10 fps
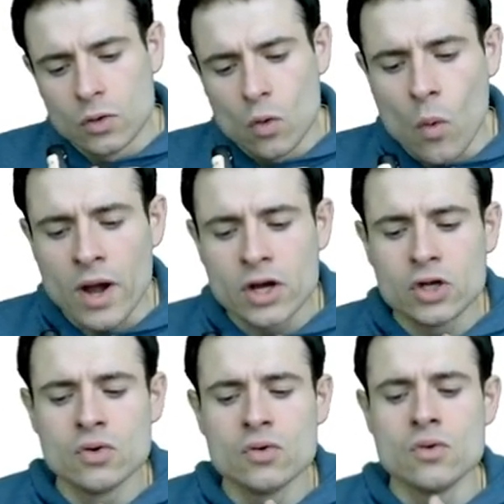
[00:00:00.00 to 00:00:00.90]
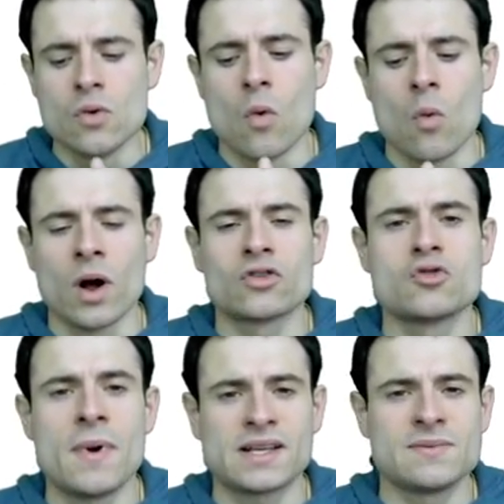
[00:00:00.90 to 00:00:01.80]
when you want to
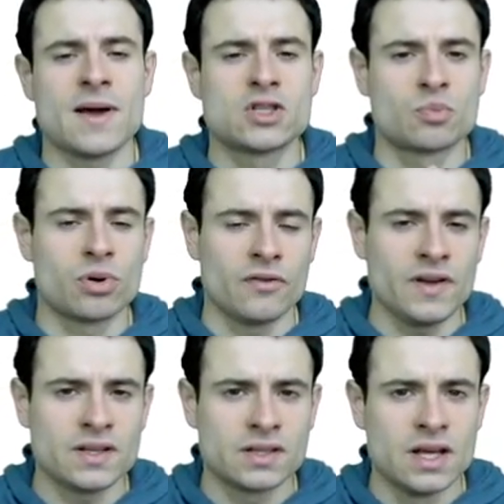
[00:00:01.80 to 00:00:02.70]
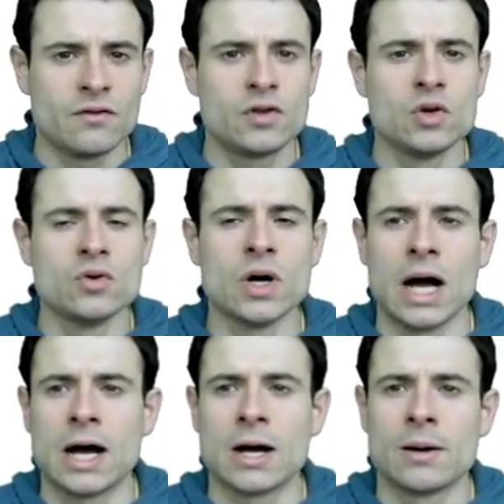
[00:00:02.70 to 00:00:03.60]
maximize your profit, if you
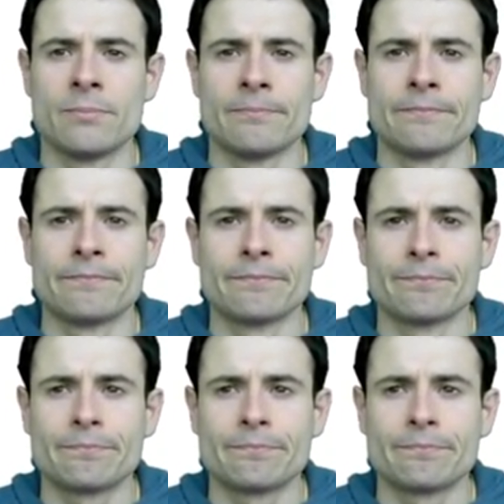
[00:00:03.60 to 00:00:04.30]
um,